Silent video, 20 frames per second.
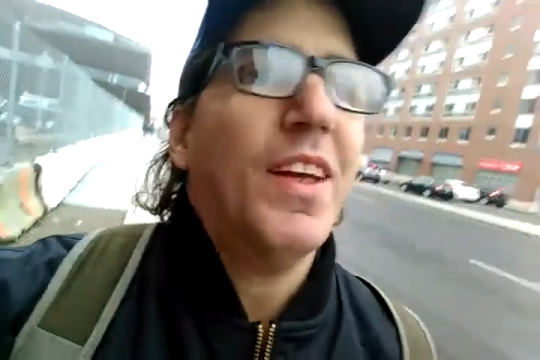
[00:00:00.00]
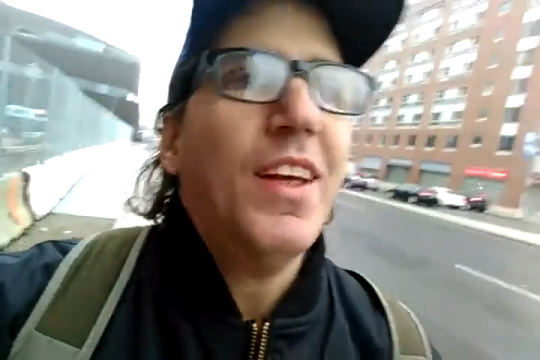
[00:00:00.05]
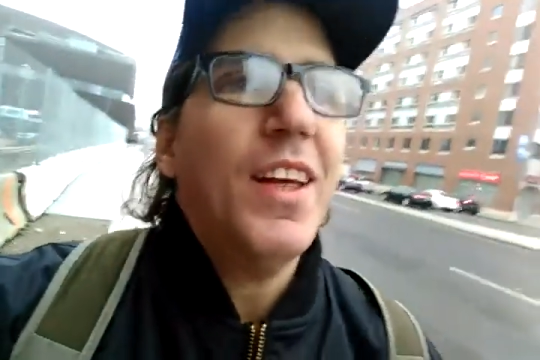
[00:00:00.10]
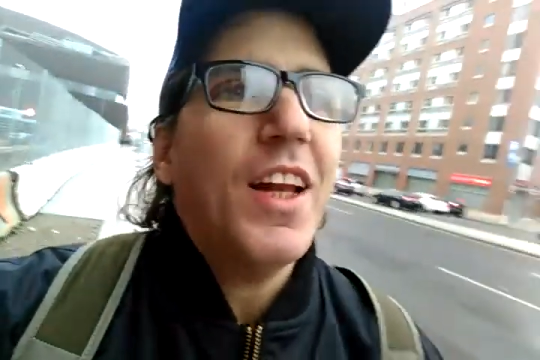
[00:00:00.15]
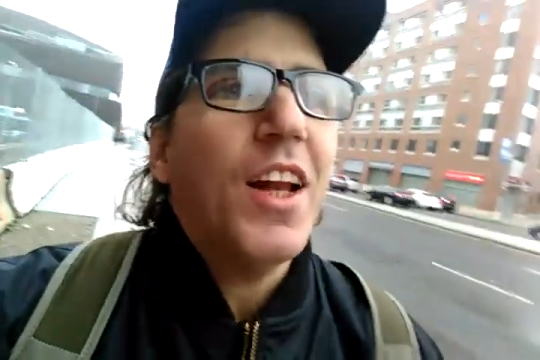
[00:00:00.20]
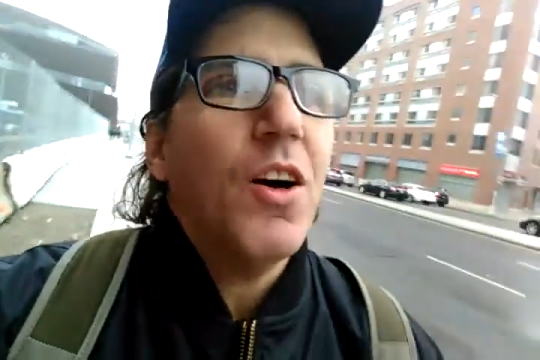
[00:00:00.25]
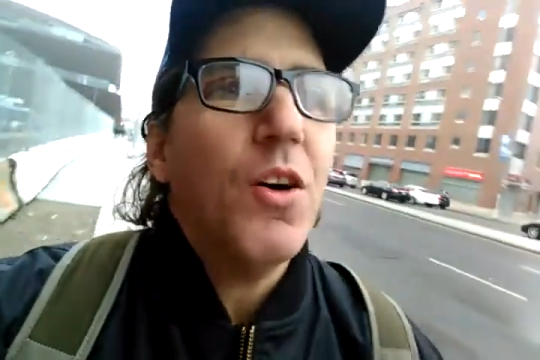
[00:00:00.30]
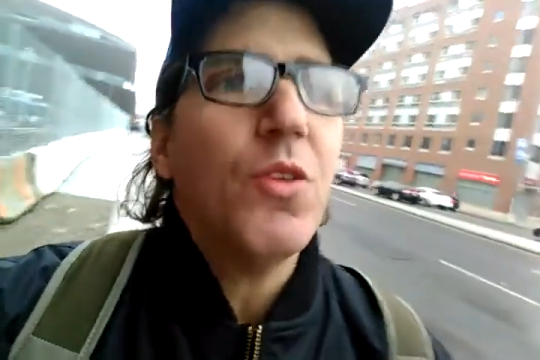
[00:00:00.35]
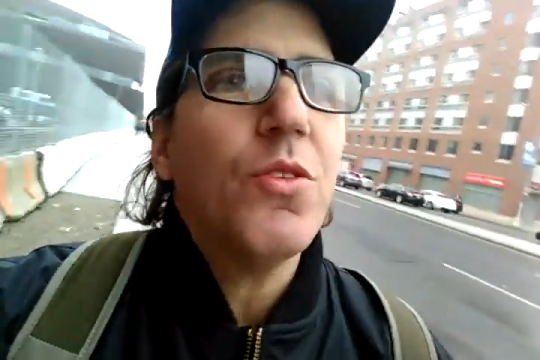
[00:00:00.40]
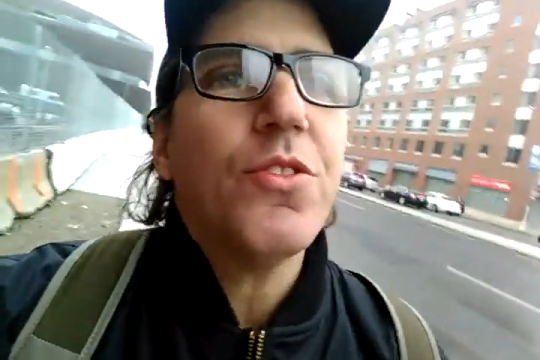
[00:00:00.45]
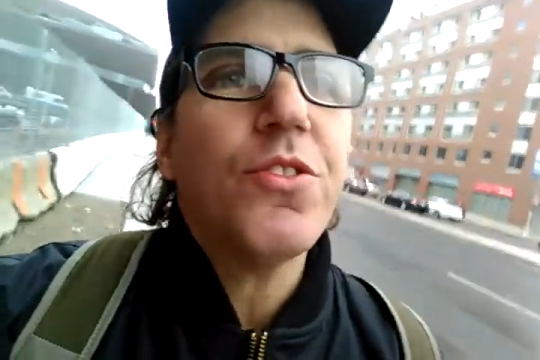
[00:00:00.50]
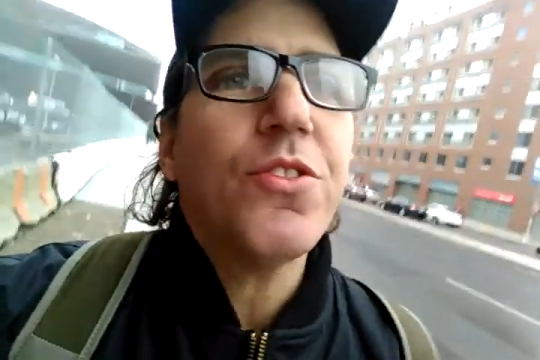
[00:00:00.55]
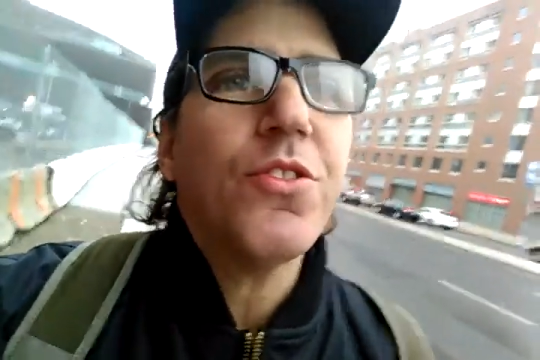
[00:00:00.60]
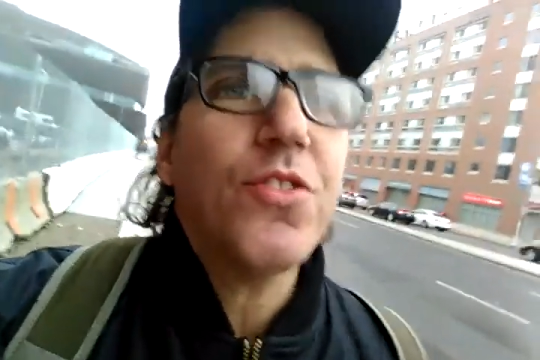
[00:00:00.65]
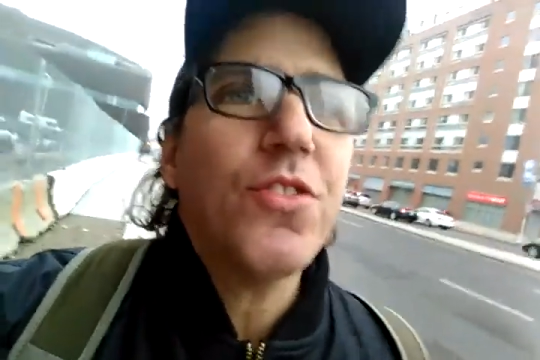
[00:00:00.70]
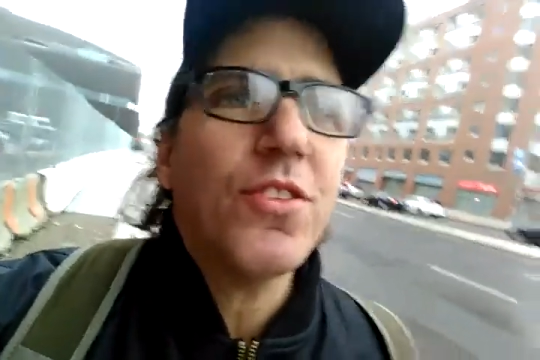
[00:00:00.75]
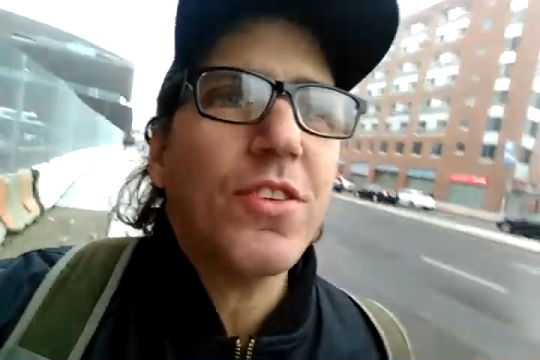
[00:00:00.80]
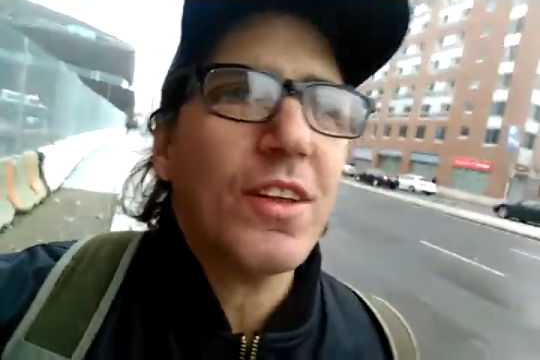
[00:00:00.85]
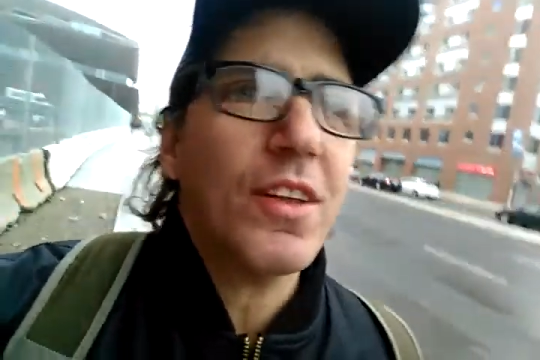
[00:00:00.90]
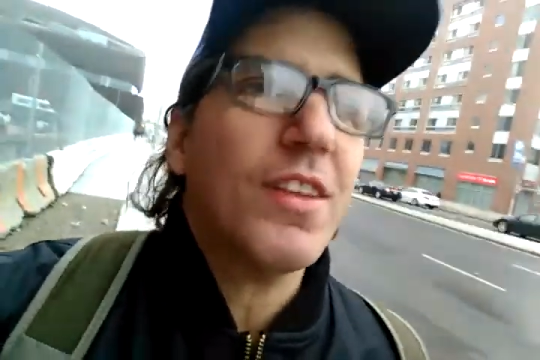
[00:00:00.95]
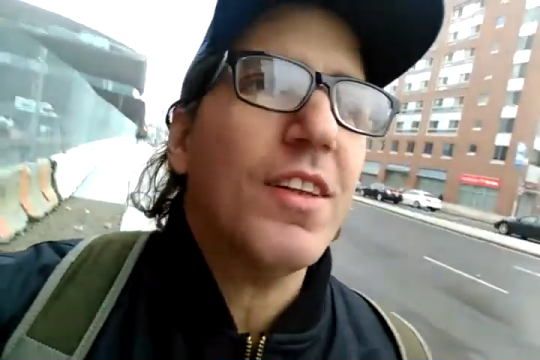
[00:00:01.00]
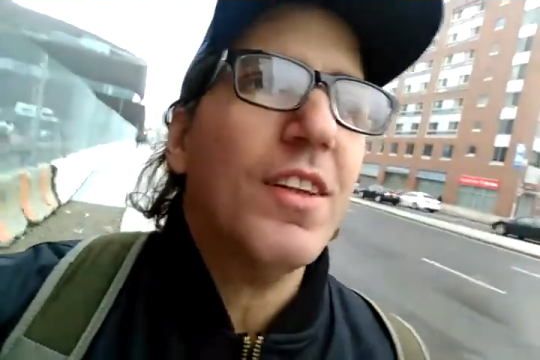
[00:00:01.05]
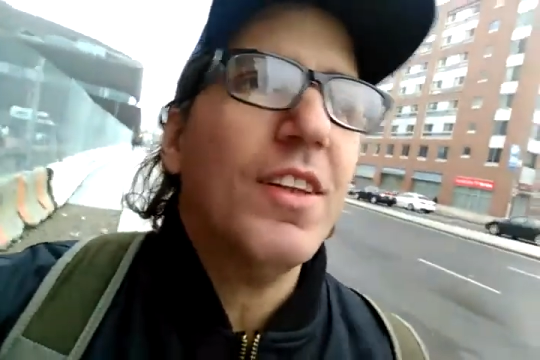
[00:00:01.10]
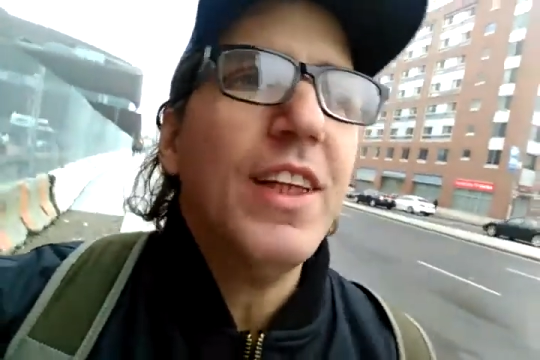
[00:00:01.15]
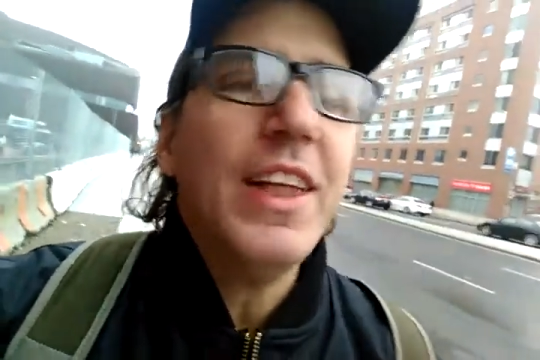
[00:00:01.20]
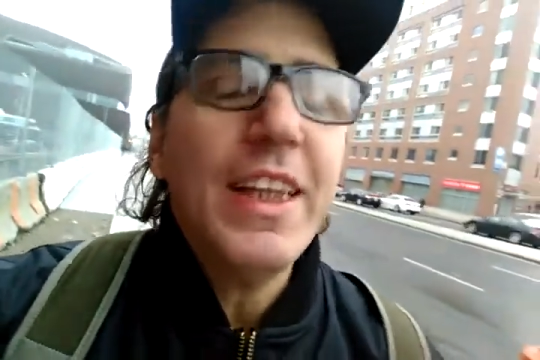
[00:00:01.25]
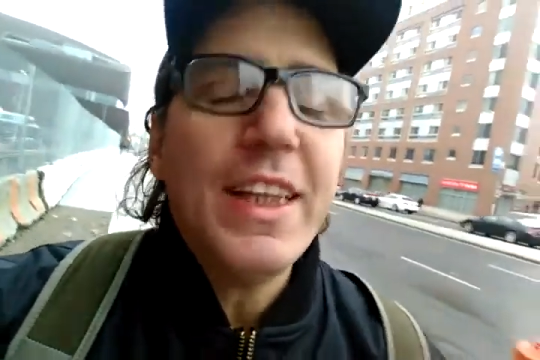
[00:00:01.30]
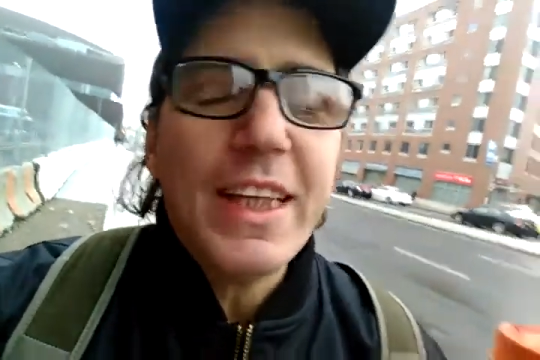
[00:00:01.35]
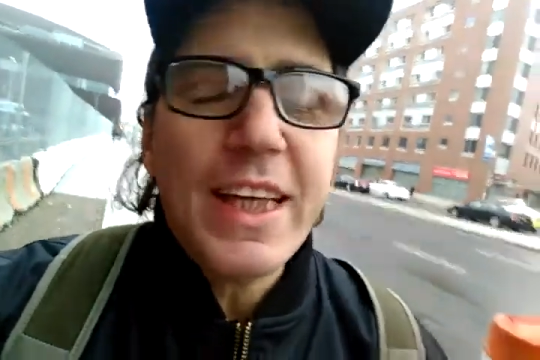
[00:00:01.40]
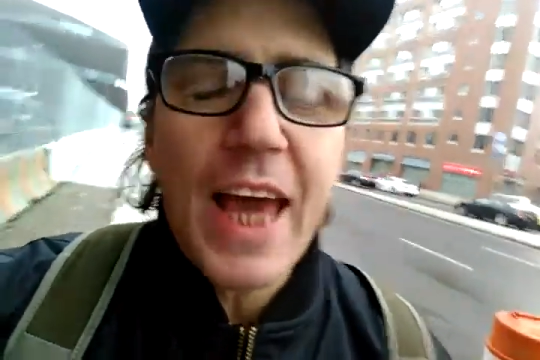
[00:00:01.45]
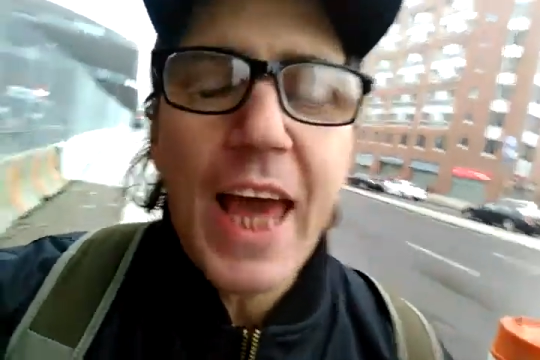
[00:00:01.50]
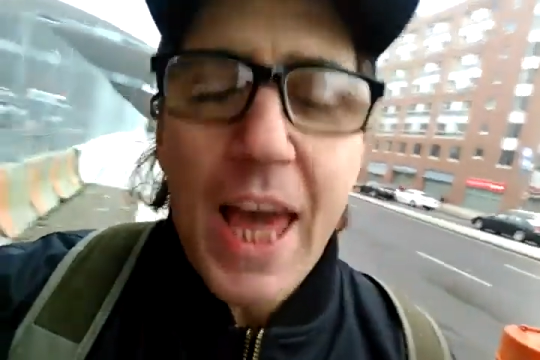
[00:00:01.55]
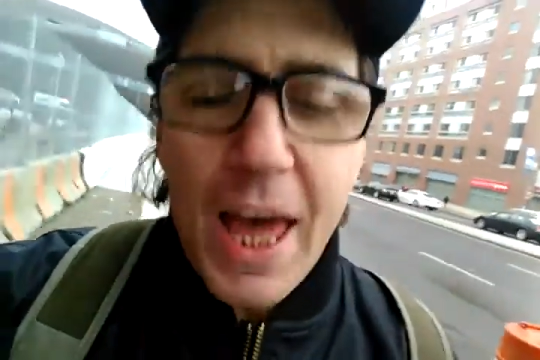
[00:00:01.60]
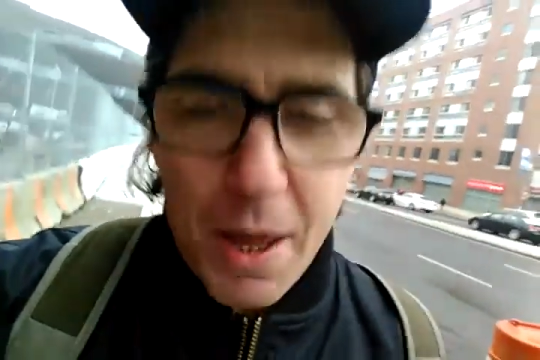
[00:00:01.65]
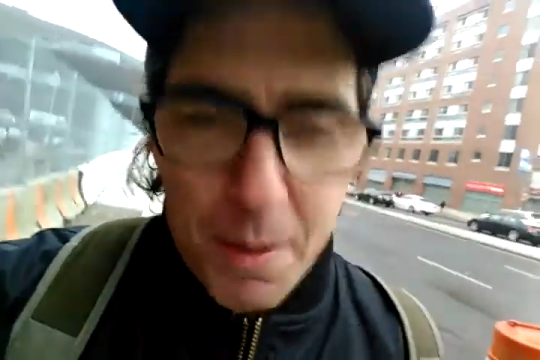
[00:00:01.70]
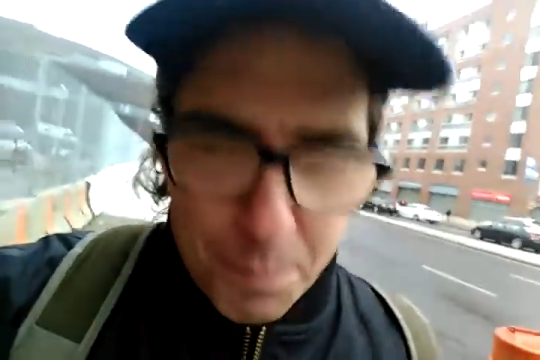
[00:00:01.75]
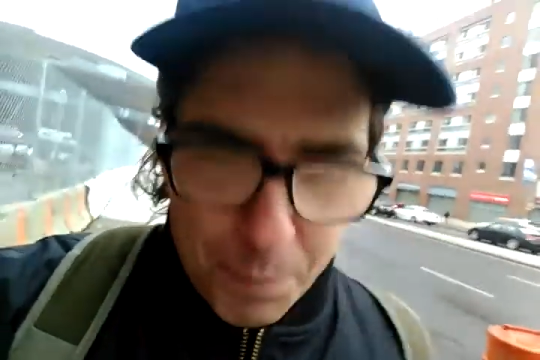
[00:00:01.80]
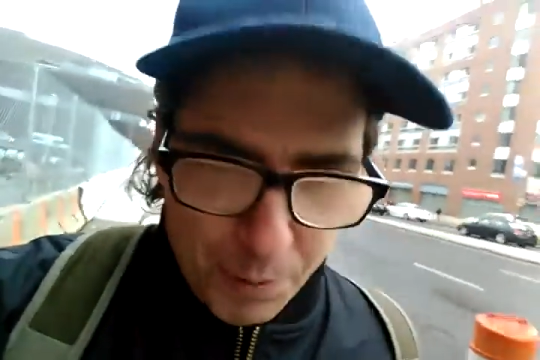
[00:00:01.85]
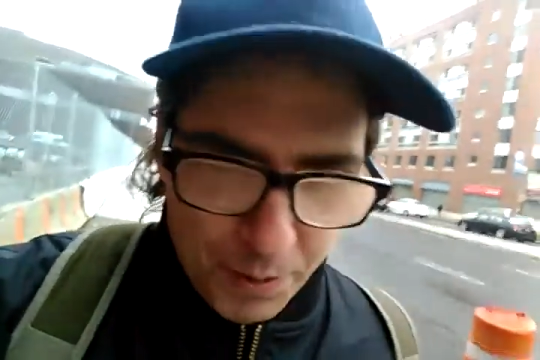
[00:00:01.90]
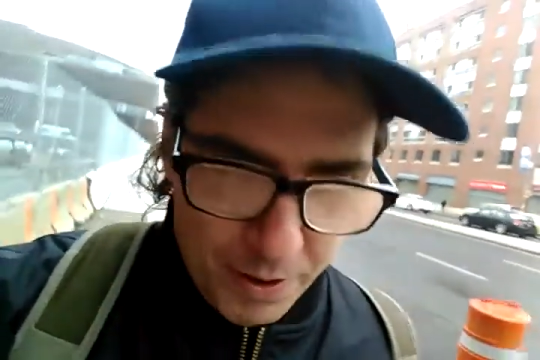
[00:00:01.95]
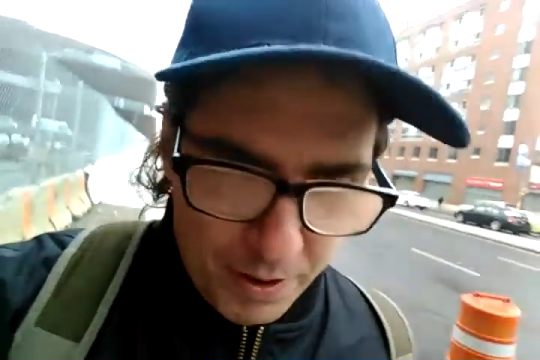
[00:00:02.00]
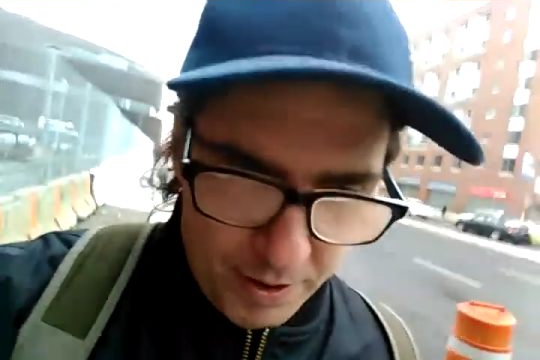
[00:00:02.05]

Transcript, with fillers: you know, Lee Camp.